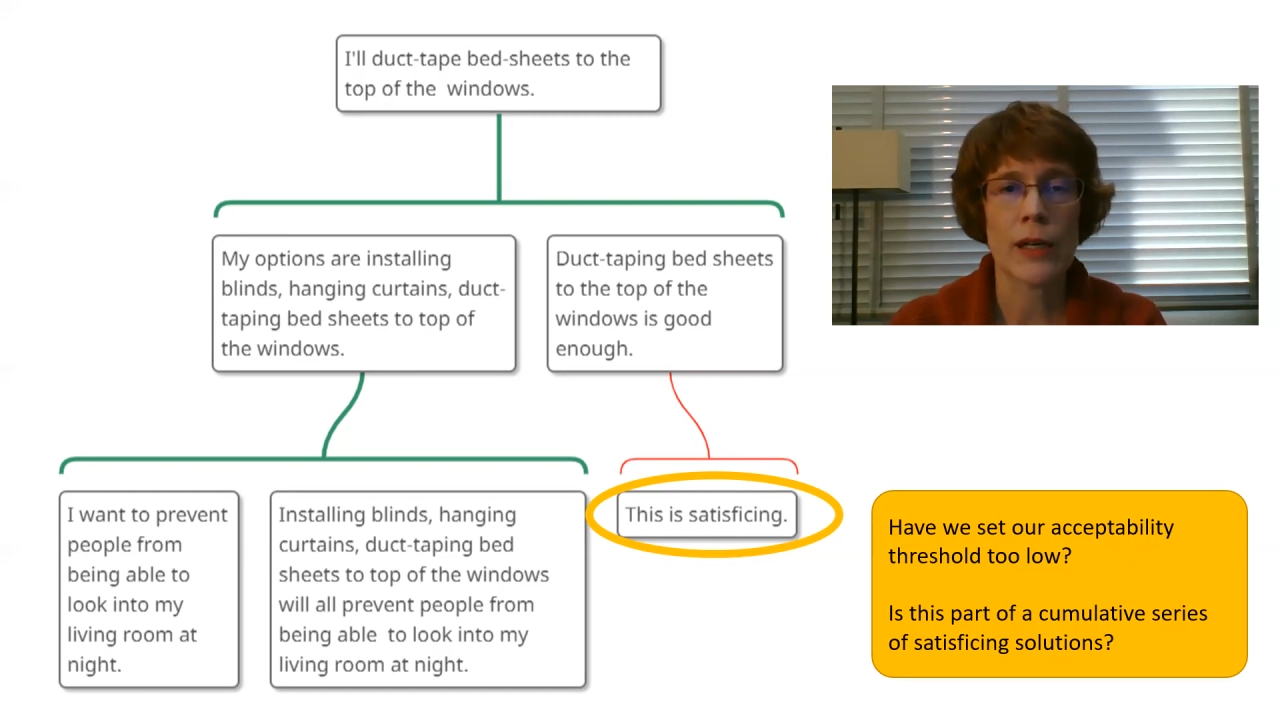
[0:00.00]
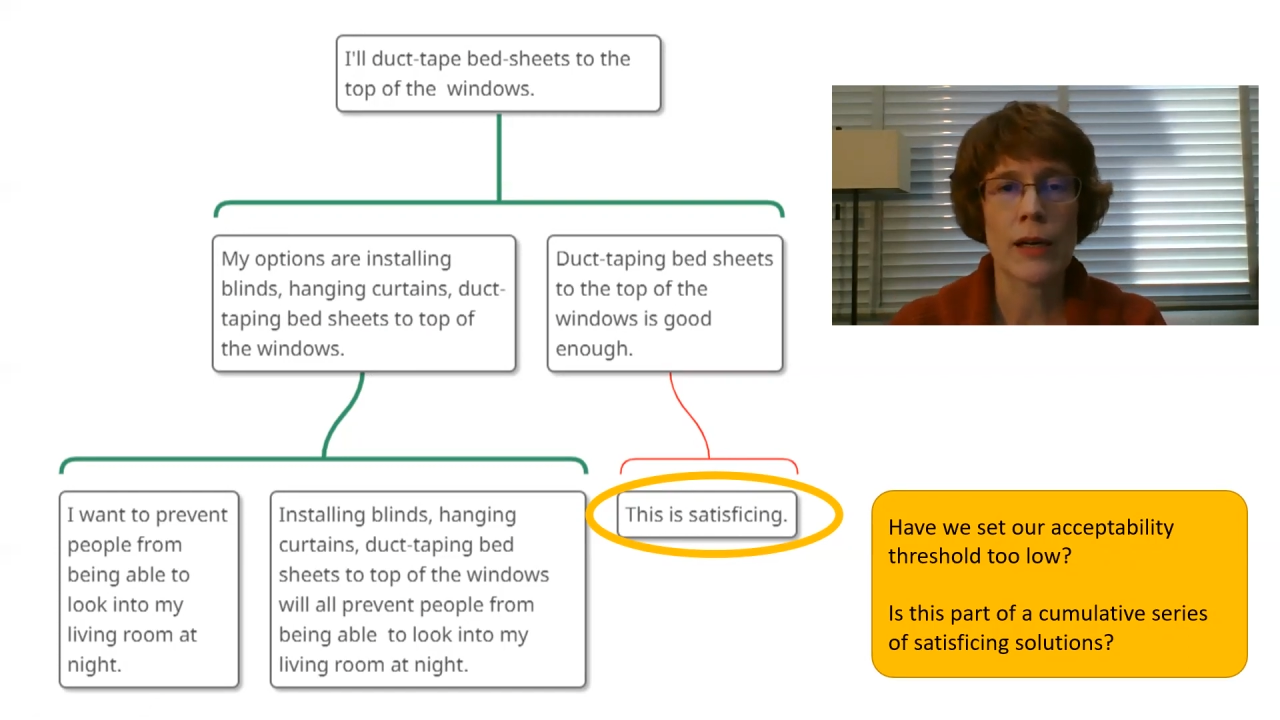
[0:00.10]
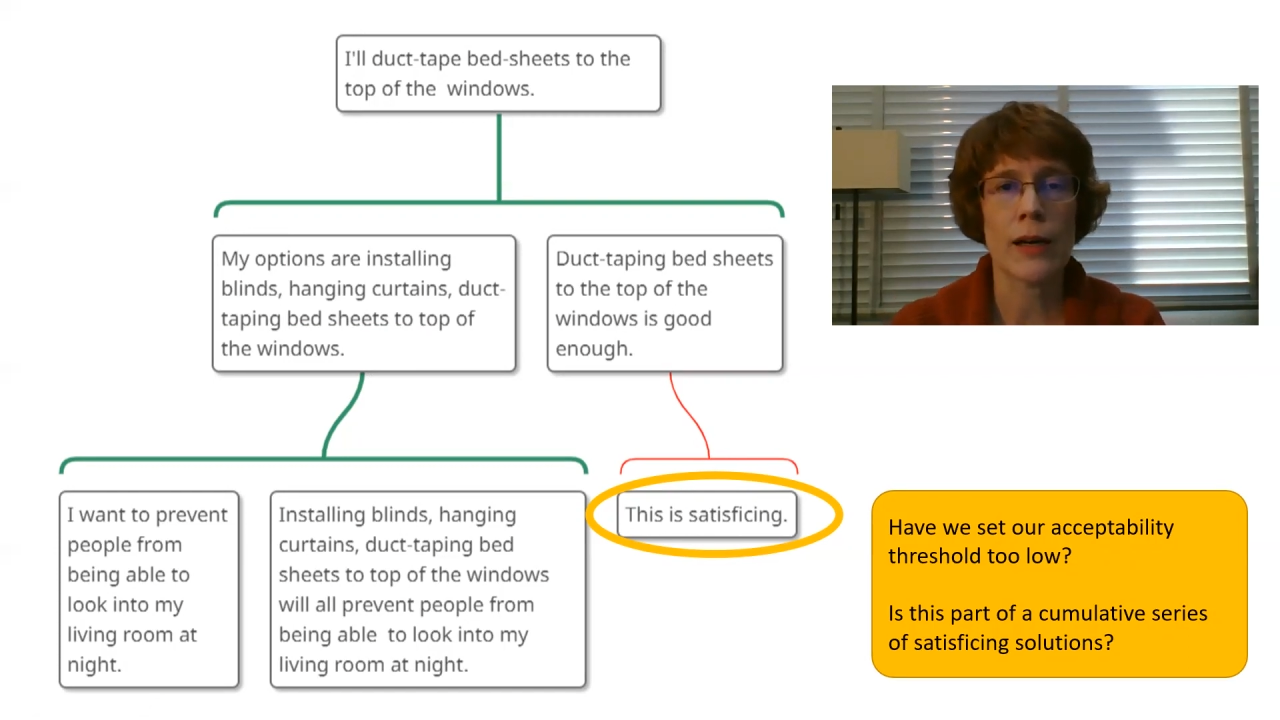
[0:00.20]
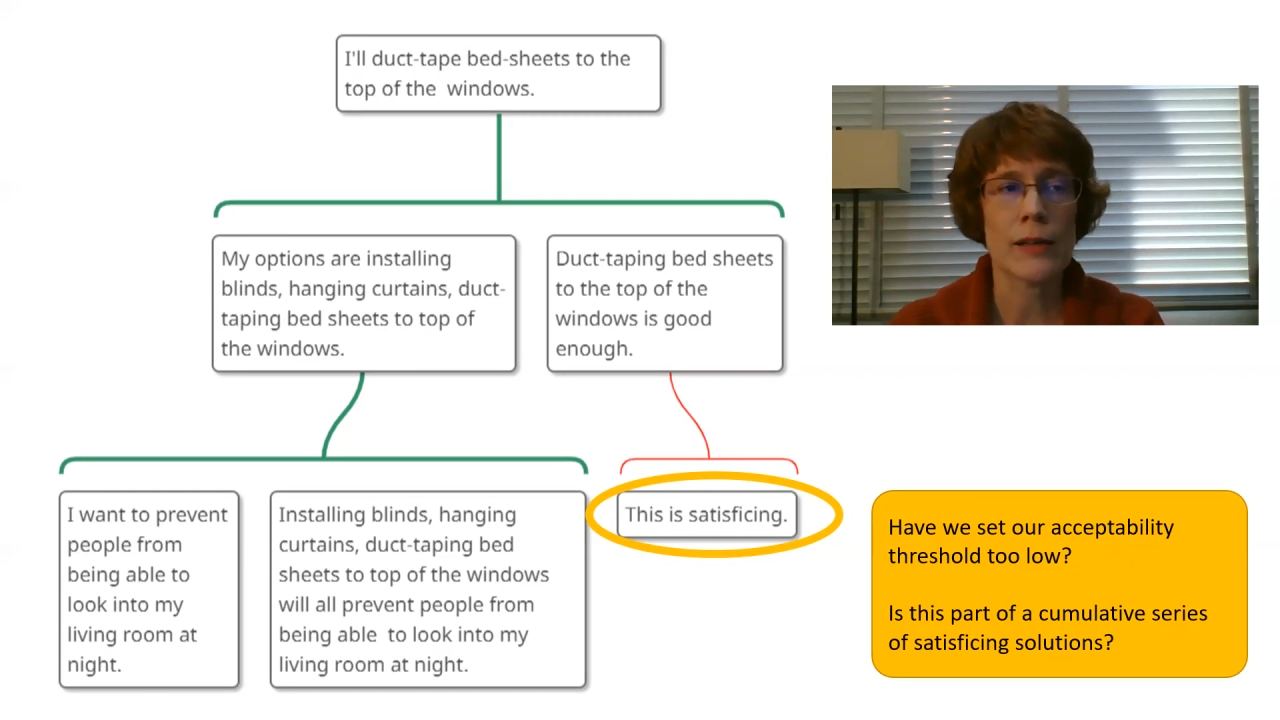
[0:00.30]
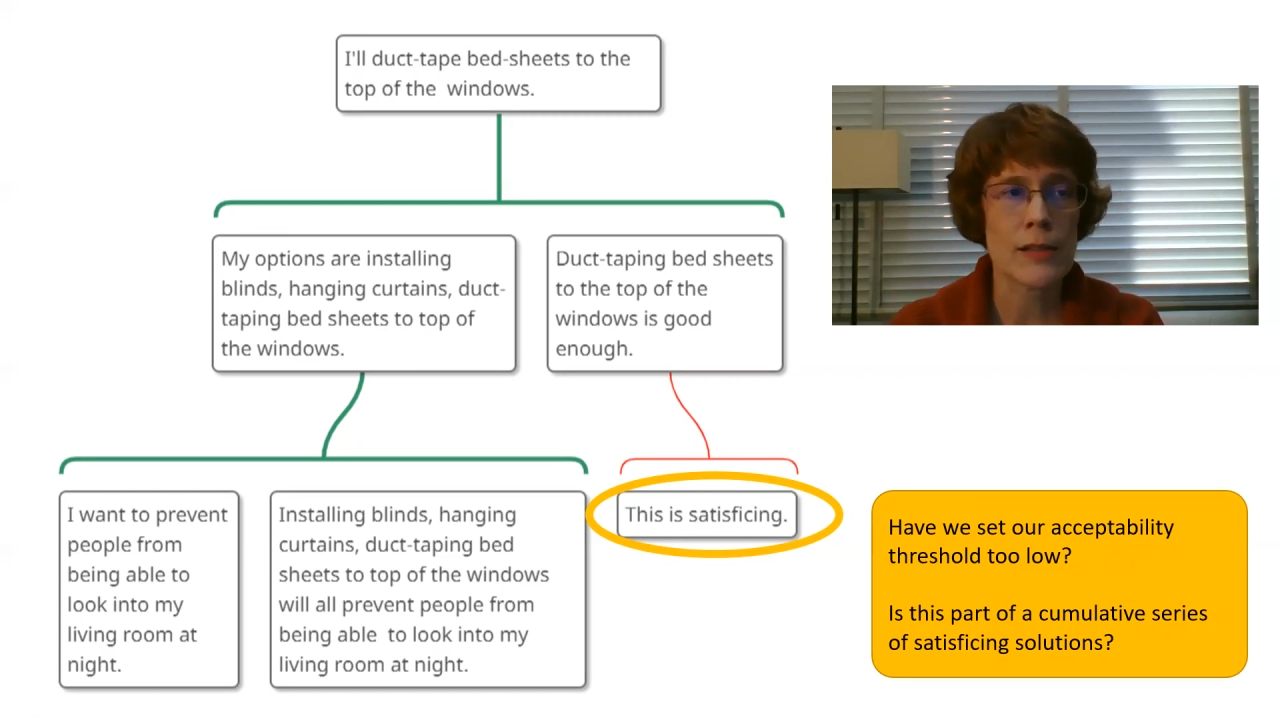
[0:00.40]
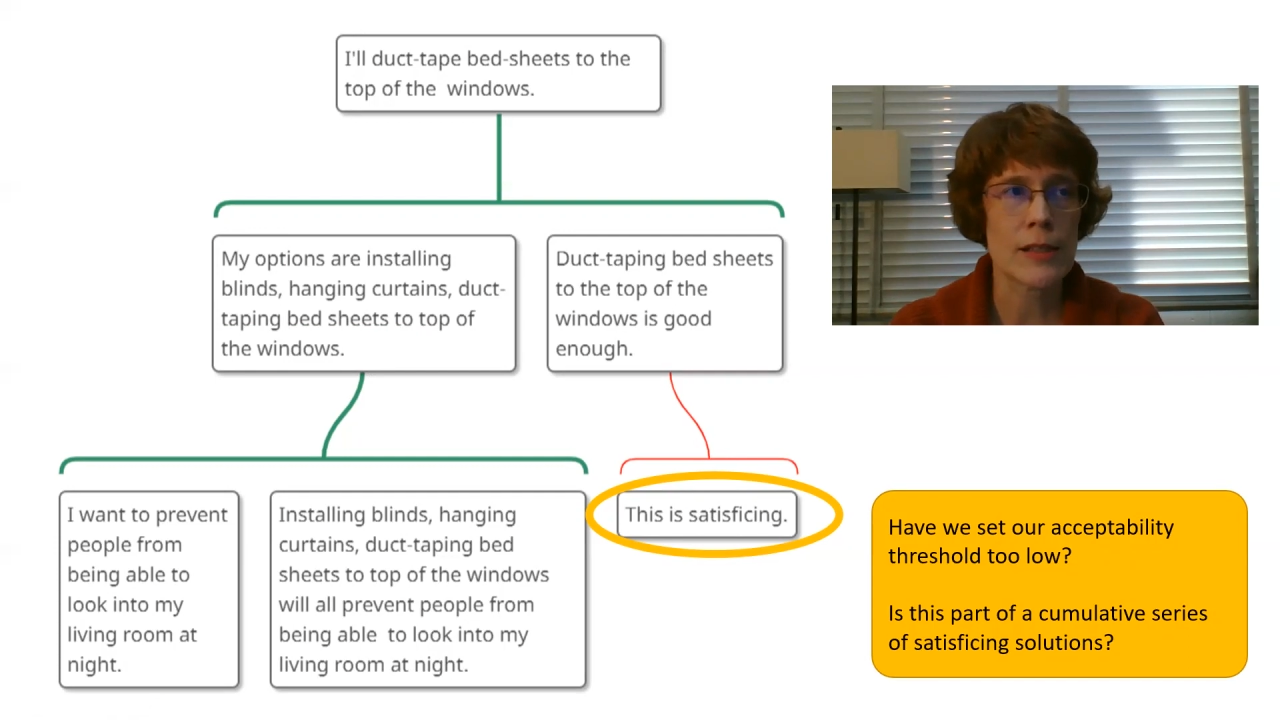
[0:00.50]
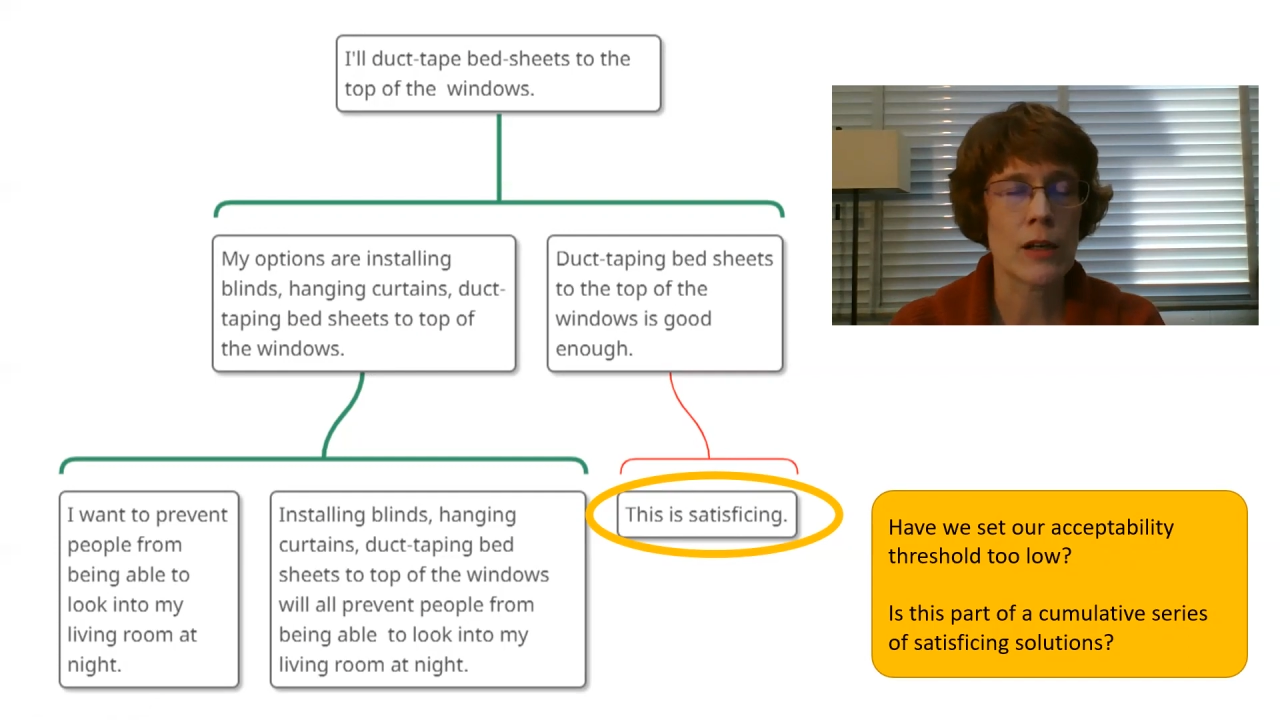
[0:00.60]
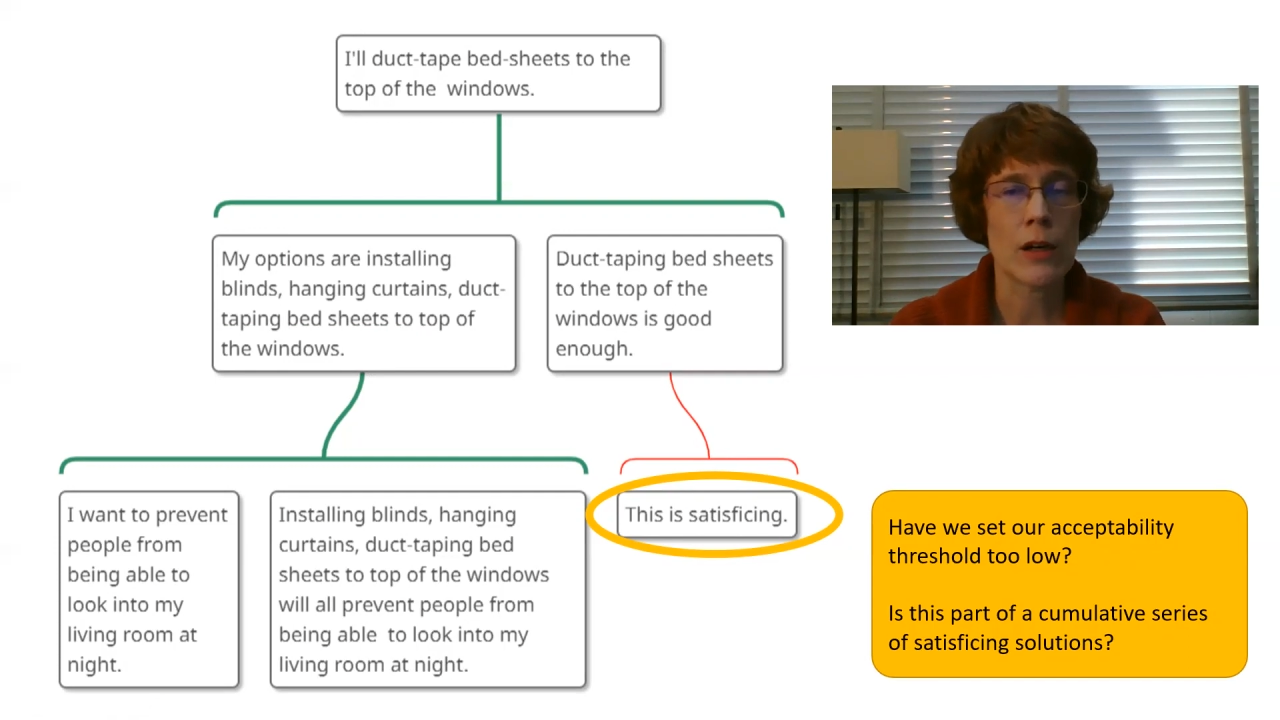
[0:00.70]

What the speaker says: because,